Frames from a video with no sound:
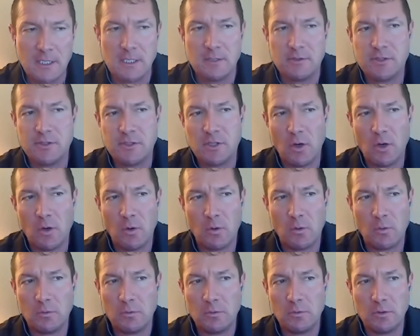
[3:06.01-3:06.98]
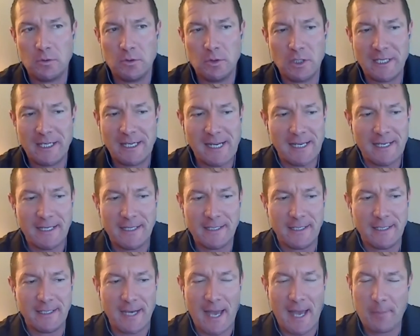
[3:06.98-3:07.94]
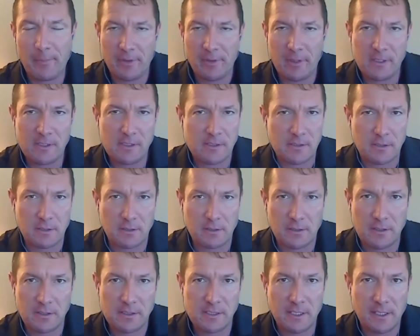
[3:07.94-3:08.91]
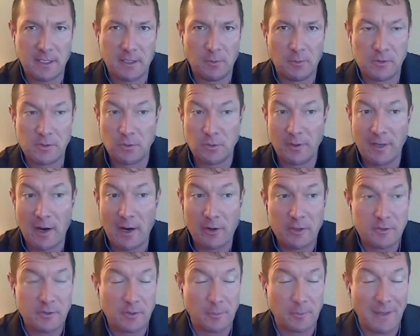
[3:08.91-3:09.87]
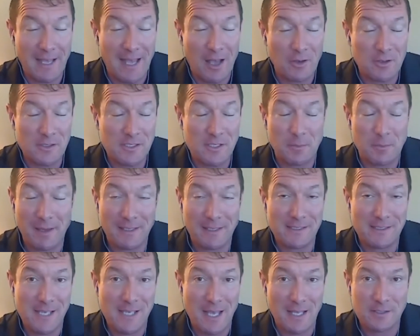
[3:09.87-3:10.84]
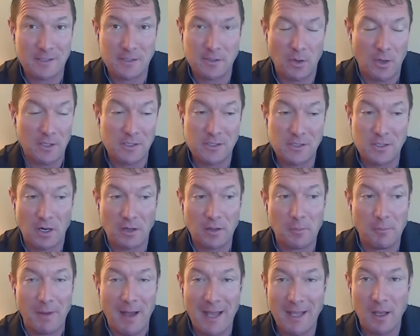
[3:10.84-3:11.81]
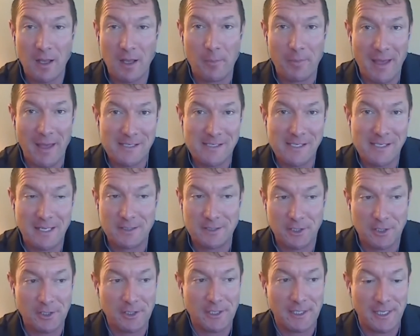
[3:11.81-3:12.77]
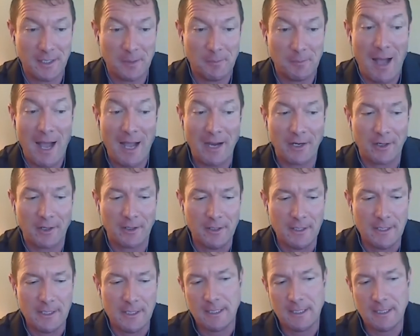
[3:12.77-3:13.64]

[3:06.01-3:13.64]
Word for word: So looking at Indianapolis, the city was 3 hours from my house. It made sense. So I just started buying up as a turnkey buyer.